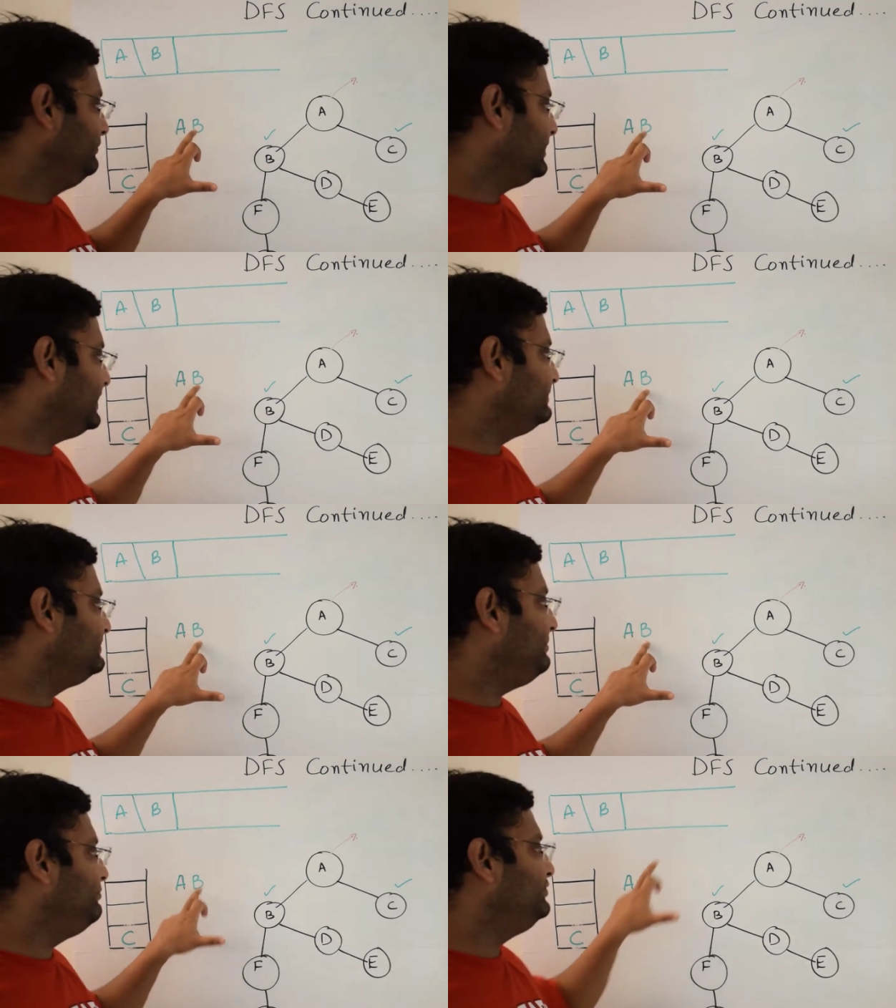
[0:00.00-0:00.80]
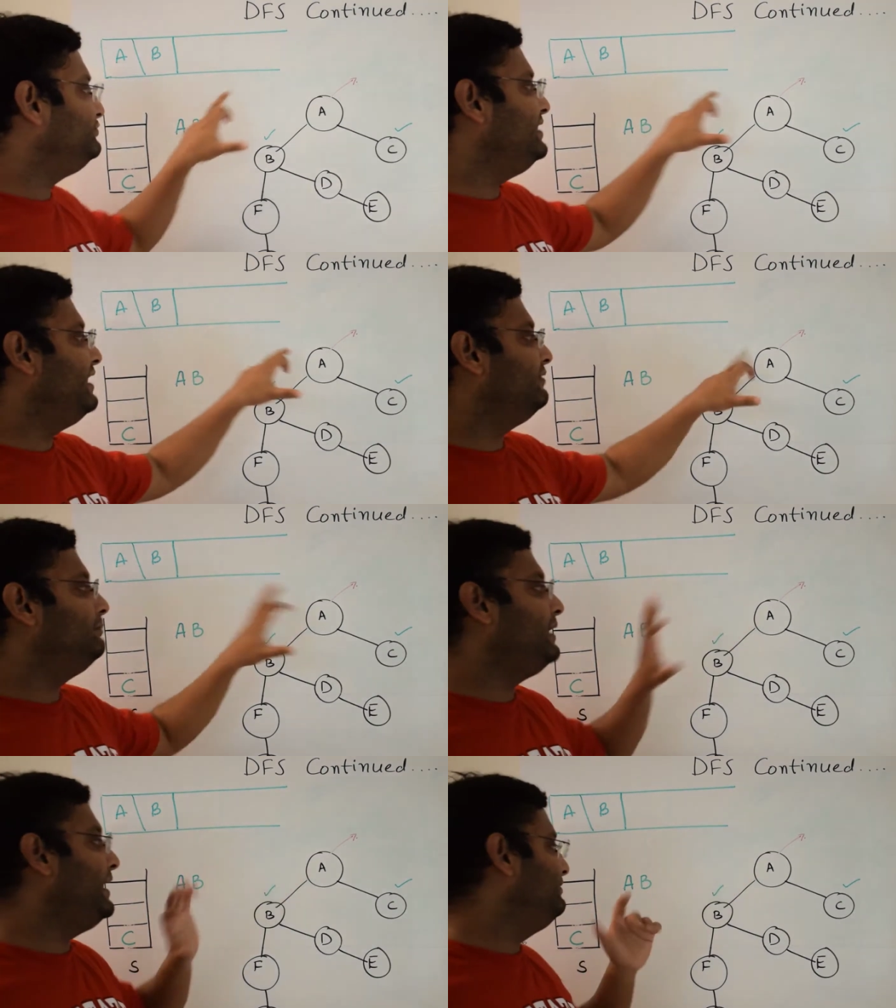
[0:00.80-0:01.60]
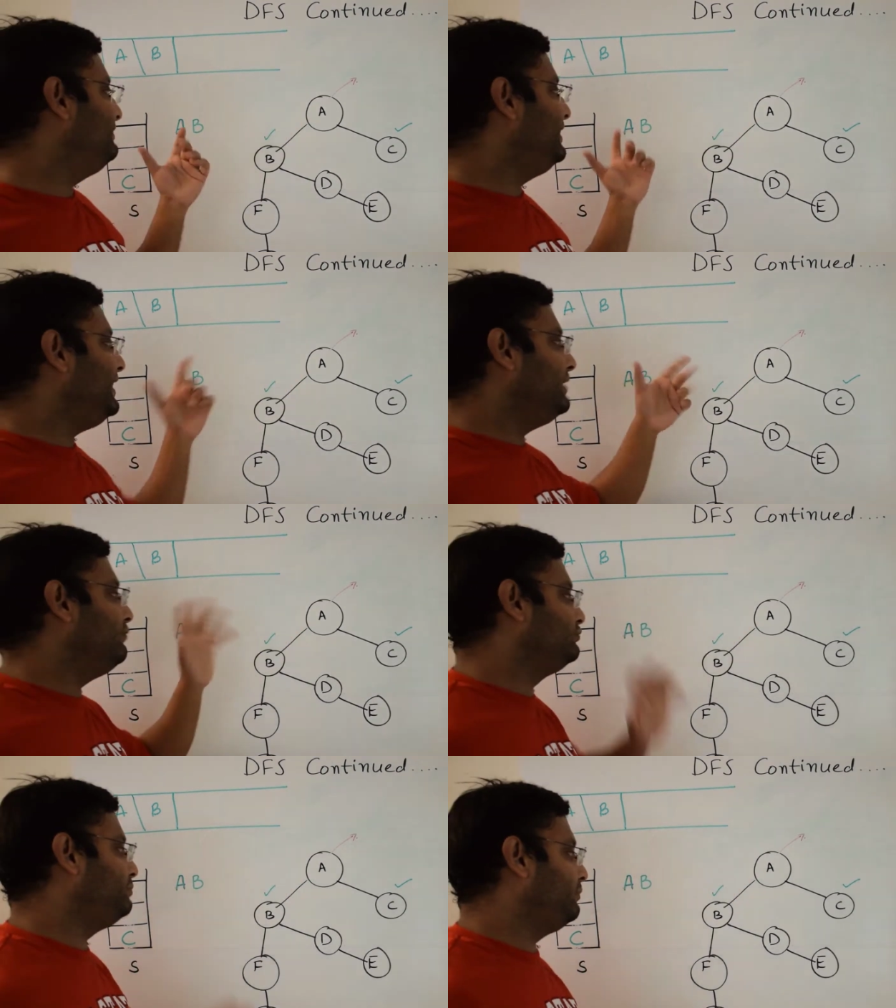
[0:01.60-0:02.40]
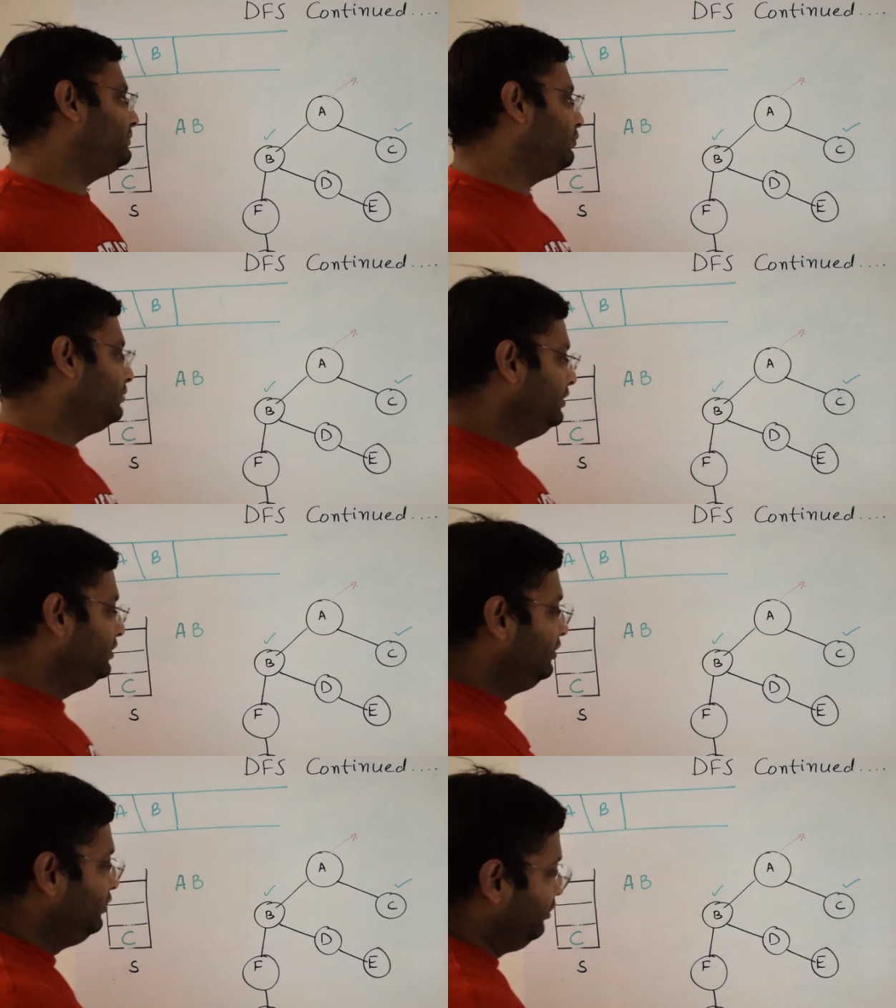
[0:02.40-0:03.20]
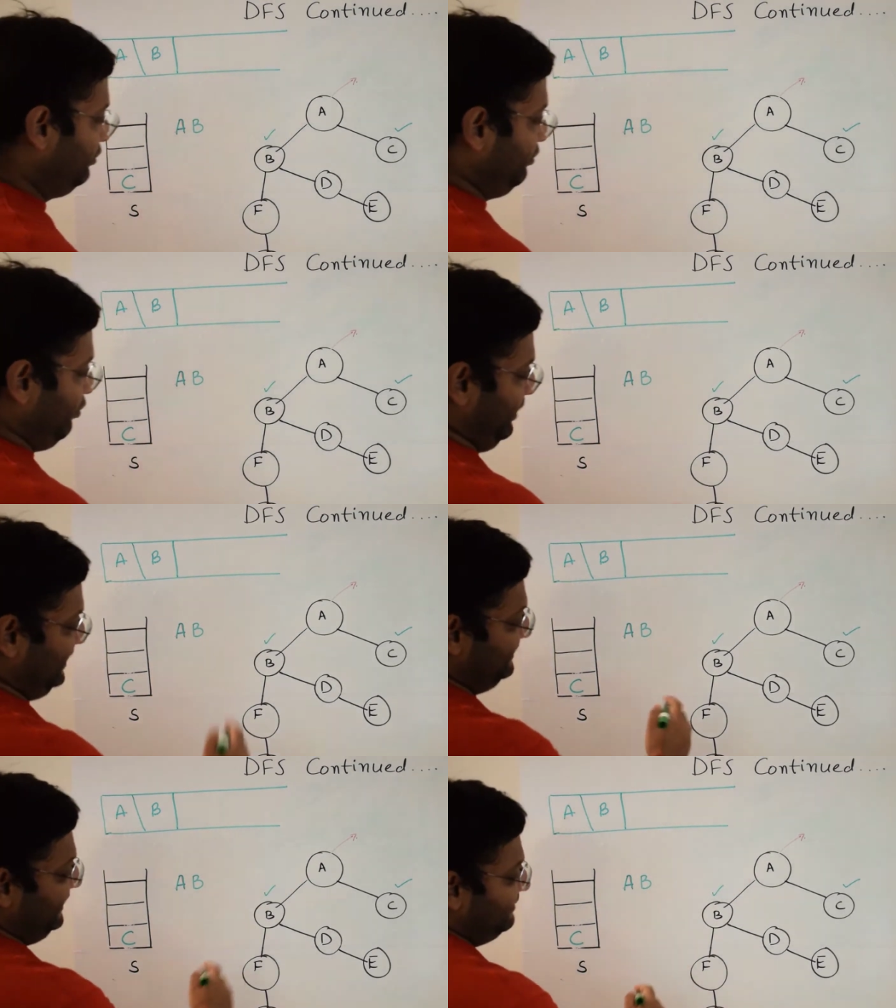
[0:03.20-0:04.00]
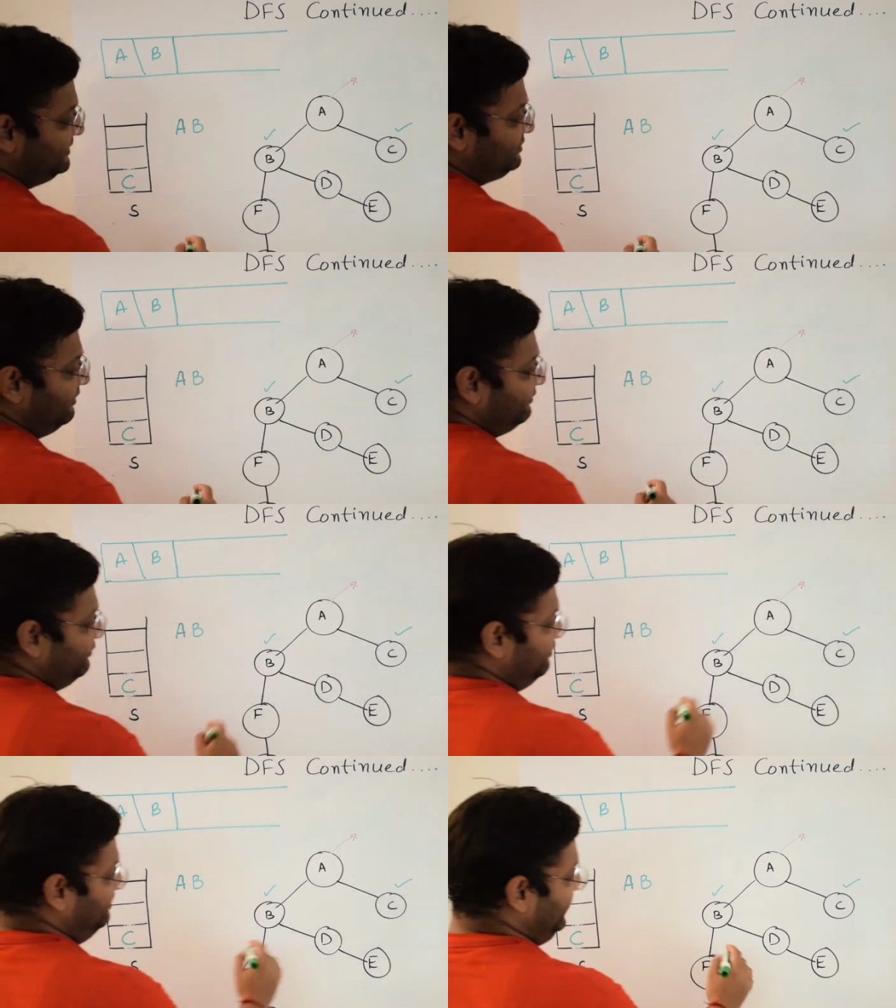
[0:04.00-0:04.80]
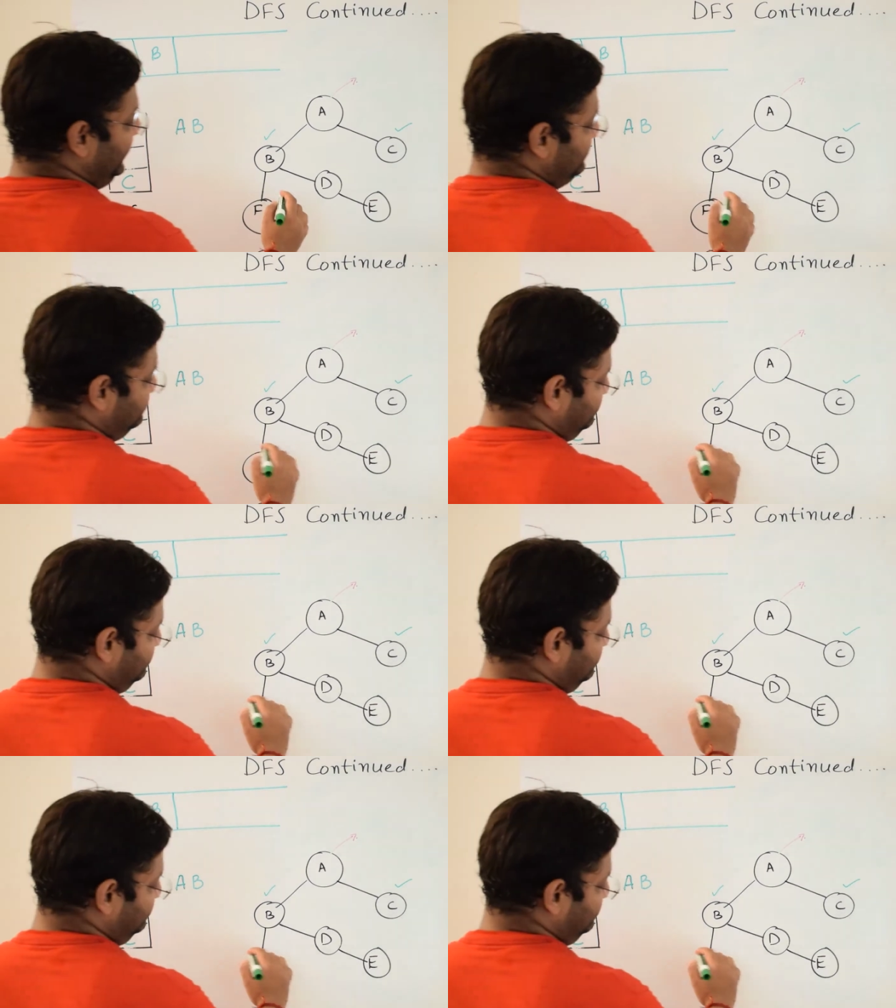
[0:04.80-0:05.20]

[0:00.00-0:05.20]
concept which we have applied when A was popped out. What are the neighbors of B?